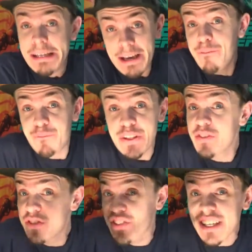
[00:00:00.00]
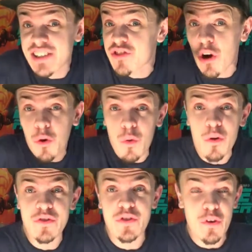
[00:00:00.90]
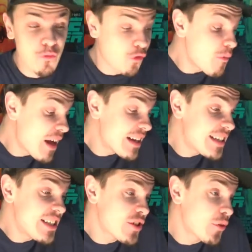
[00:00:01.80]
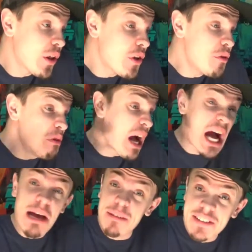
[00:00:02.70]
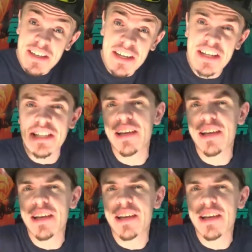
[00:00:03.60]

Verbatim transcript: It feels like Star Wars, so from that teaser alone, I'm excited.